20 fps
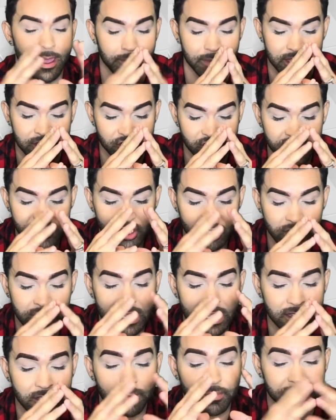I mean, just
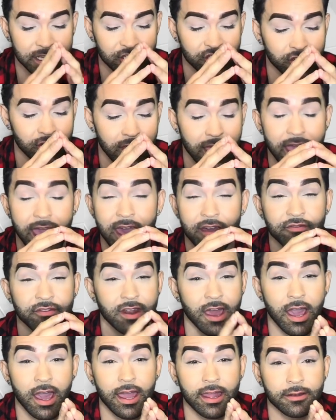looking at the picture, I have
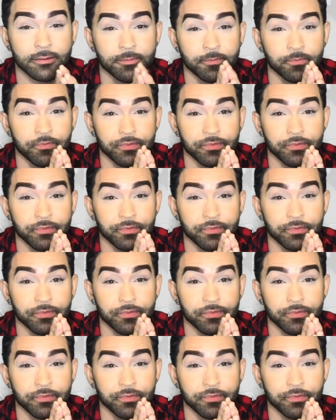not